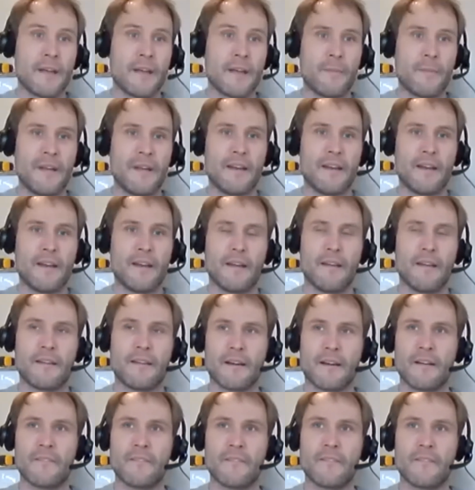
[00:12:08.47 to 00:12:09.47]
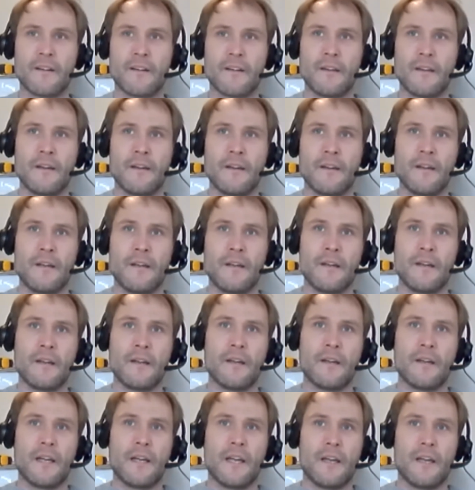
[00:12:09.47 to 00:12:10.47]
I mean, it's a kind of,
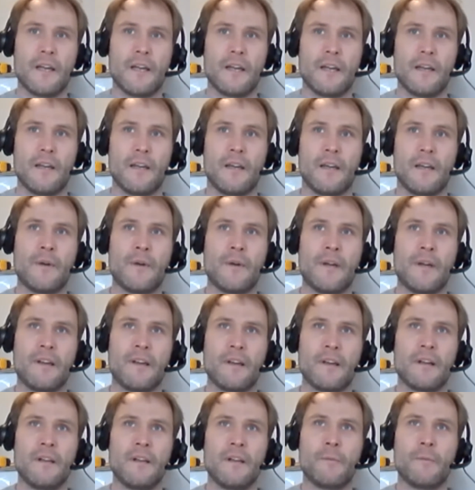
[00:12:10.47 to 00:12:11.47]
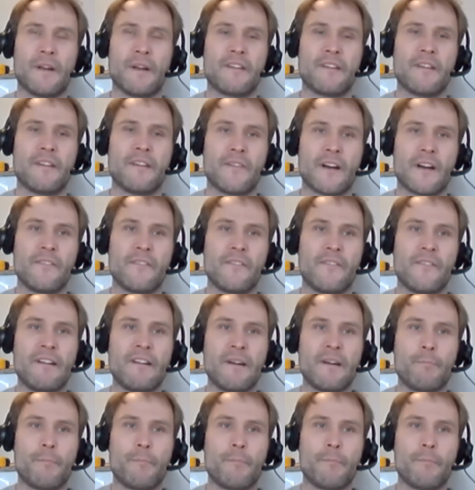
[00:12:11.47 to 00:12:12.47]
if we look back to the kind of
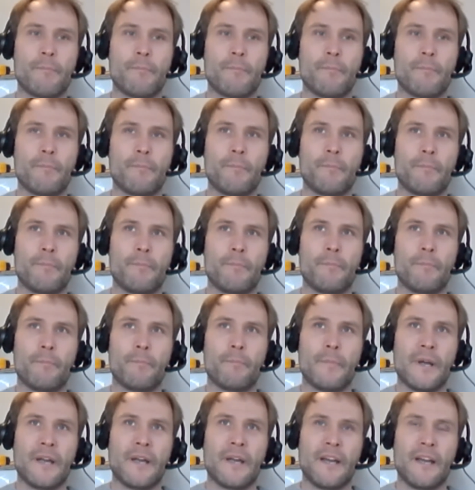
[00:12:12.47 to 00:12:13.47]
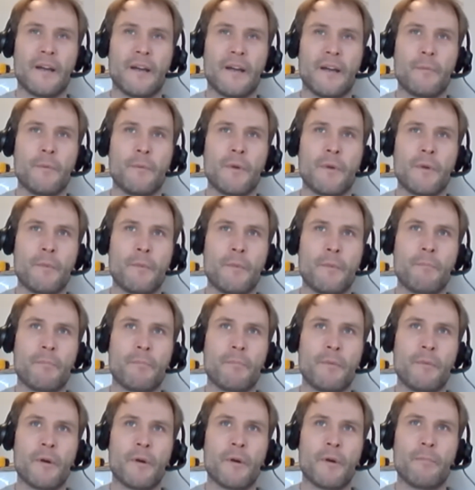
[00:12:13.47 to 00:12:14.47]
very, you know, I mean,
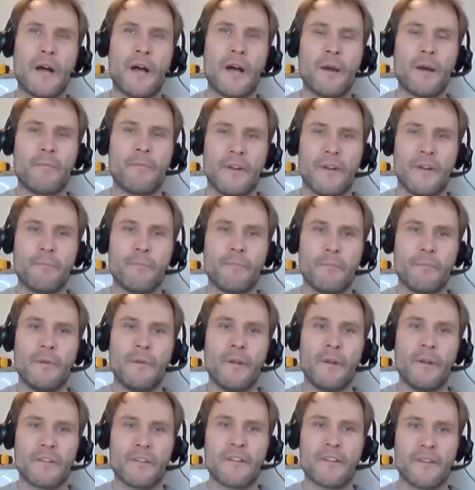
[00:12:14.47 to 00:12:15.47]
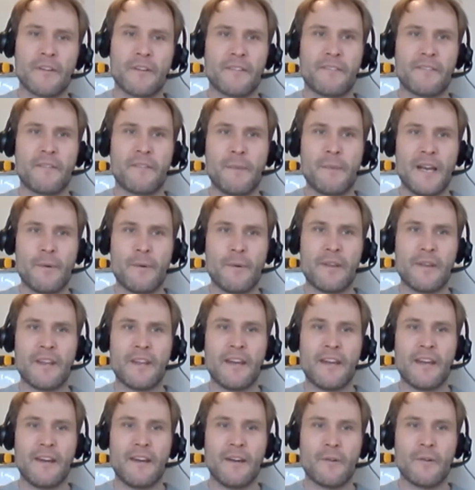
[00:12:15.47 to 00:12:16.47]
hopefully lots of us are familiar with
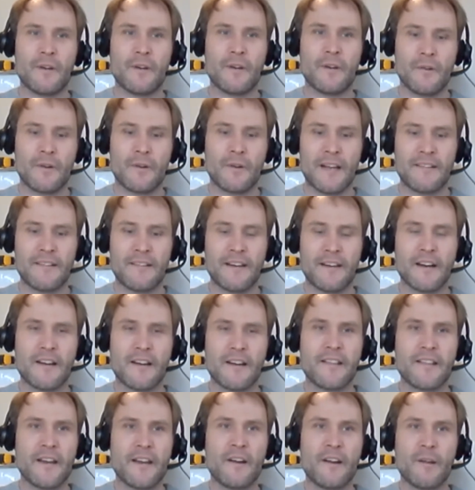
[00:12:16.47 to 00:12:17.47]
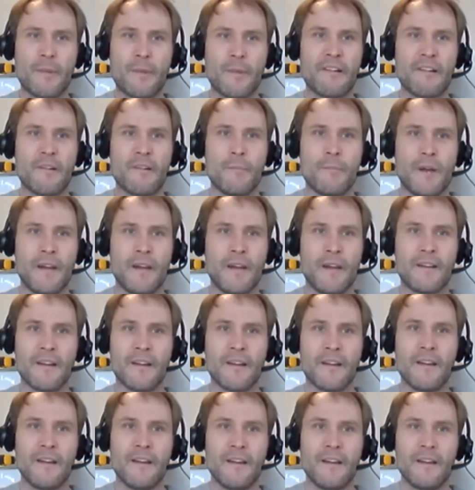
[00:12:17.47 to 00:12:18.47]
your classic kind of donor pyramid,
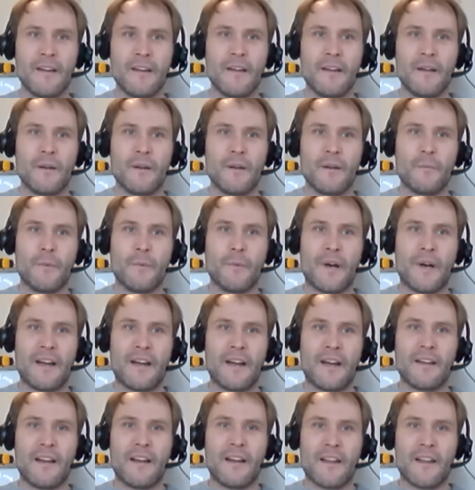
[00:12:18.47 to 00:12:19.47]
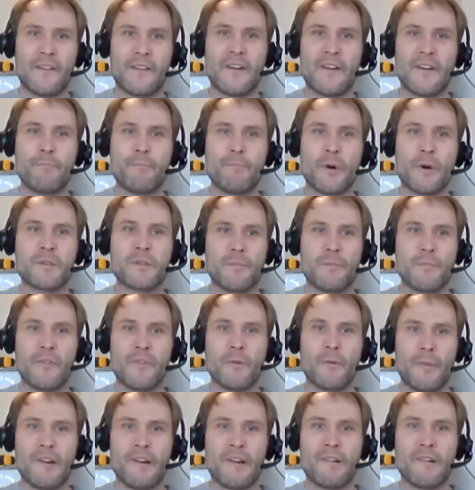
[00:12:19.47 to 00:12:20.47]
where, you know, the very bottom of
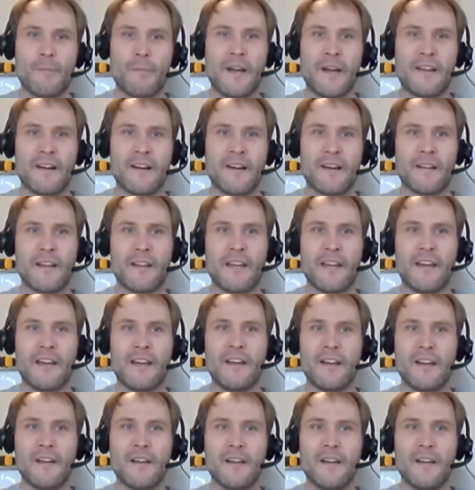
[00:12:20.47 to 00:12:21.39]
your pyramid are the